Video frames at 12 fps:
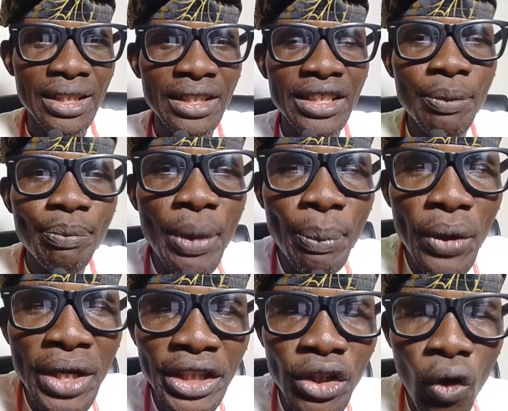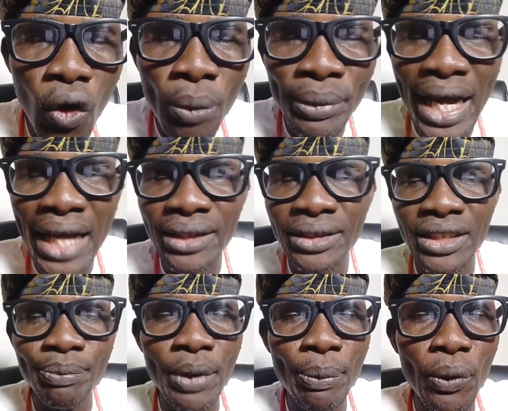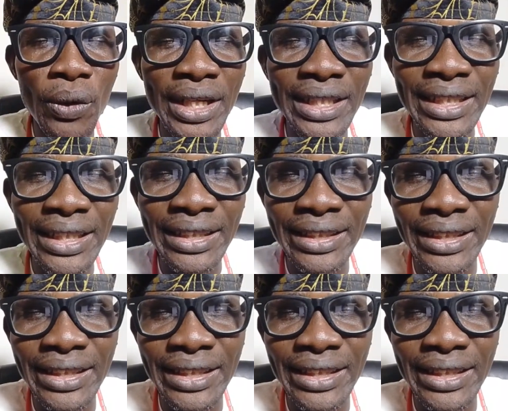the people in the homeland, the people in the